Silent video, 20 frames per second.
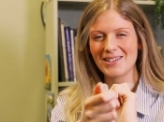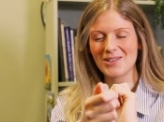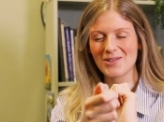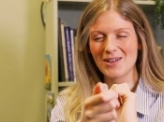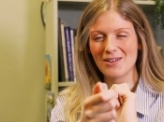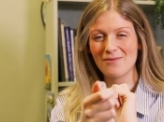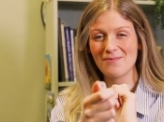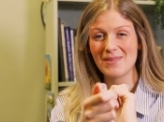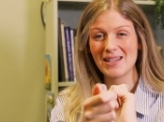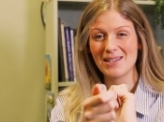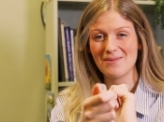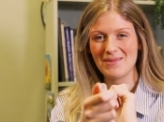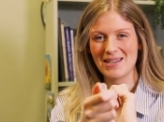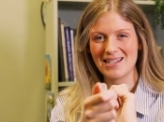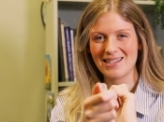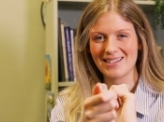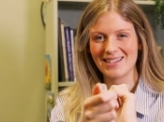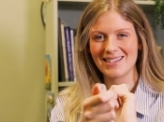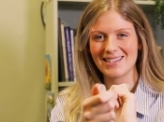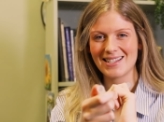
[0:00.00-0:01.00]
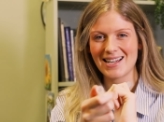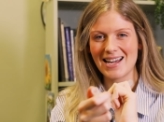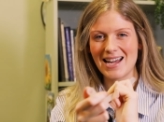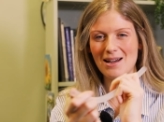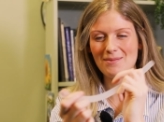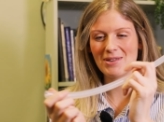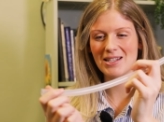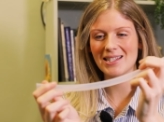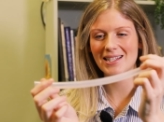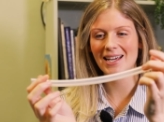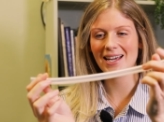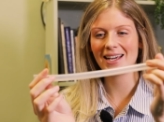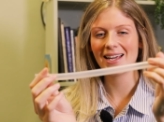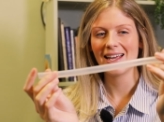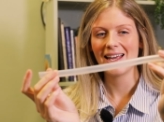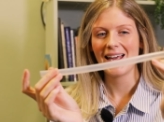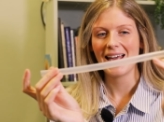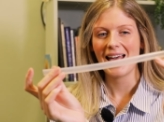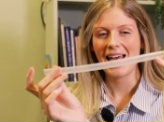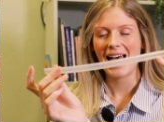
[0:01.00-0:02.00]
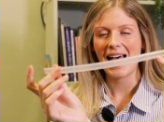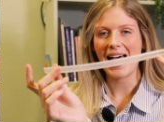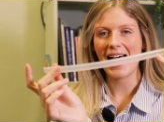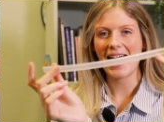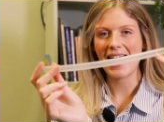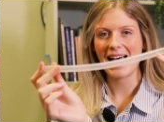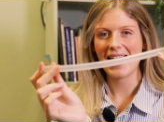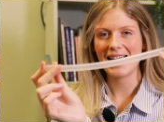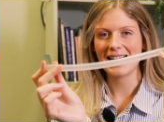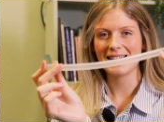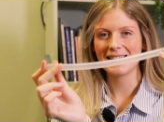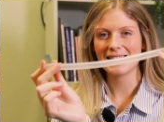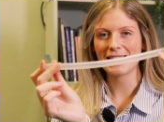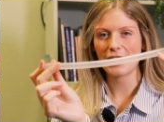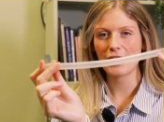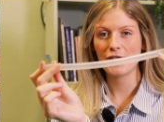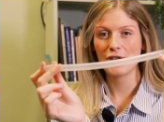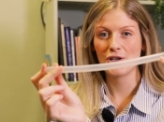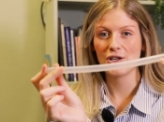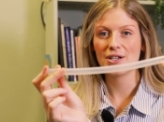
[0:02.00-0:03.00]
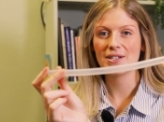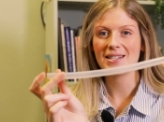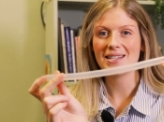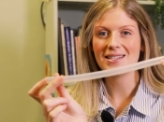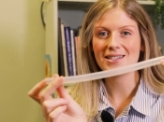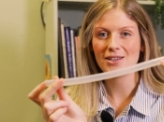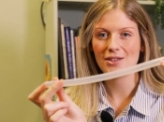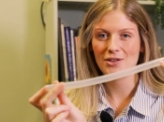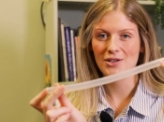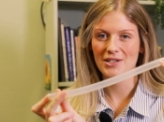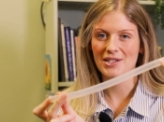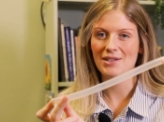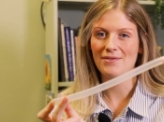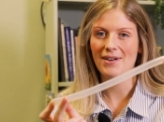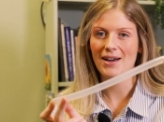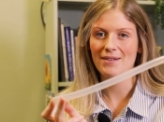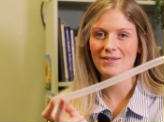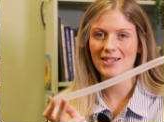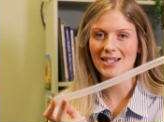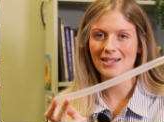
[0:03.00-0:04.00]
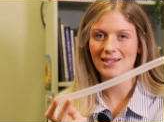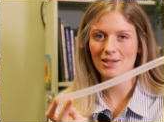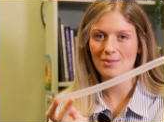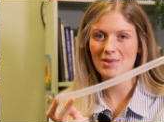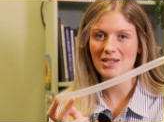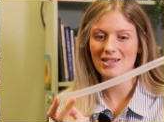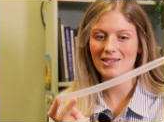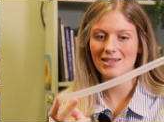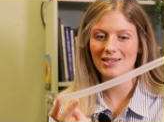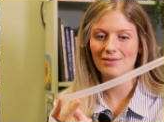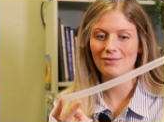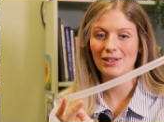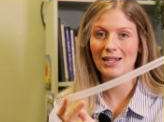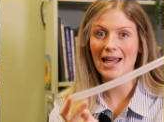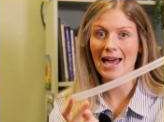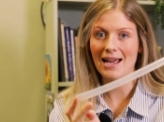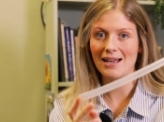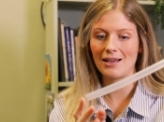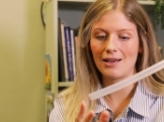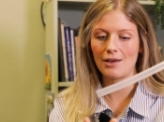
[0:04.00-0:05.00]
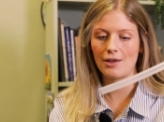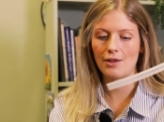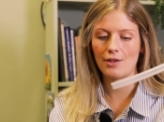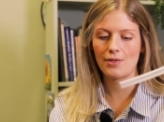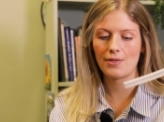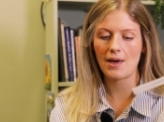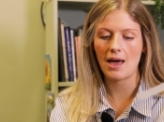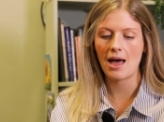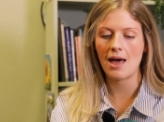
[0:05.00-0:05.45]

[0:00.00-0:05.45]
to 12 millimeters diameter and 30 to 35 centimeters of length.